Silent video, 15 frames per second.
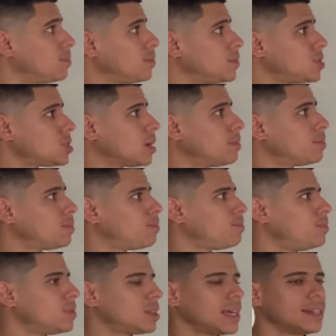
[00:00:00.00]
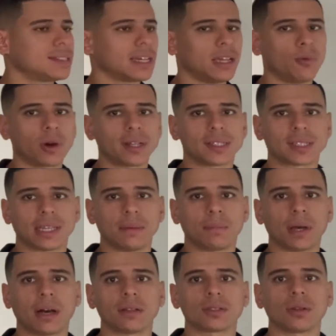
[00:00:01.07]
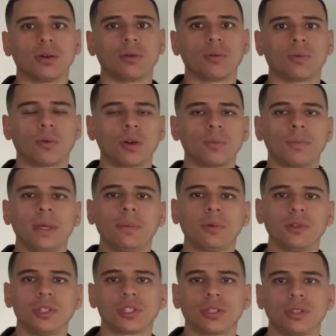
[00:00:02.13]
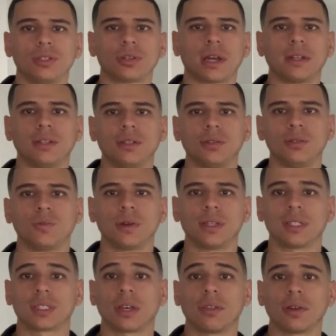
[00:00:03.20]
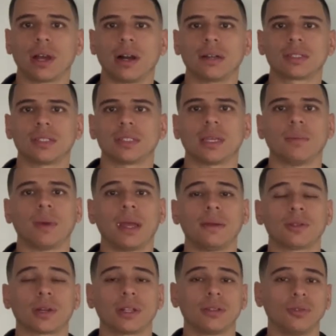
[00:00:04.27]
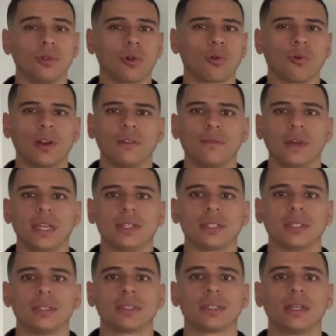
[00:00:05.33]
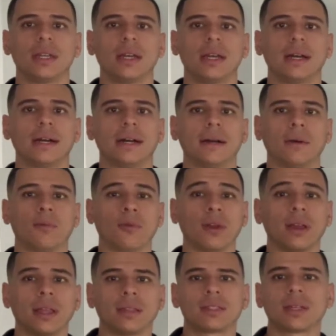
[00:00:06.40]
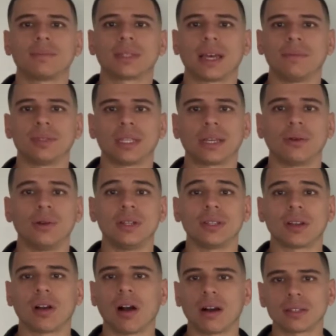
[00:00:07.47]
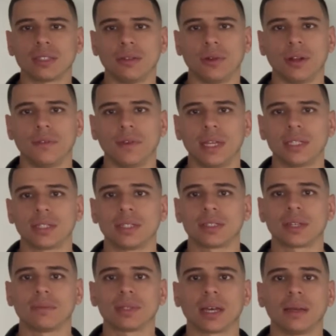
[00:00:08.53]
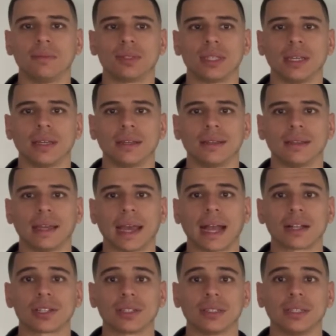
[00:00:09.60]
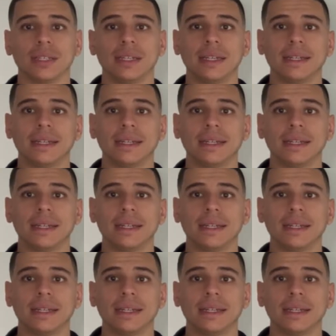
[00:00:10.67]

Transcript: some things that you want to skip out. So what people usually try to do when they sell their houses, they may try to do their own renovations, and sometimes they go into costly renovations. Sometimes they actually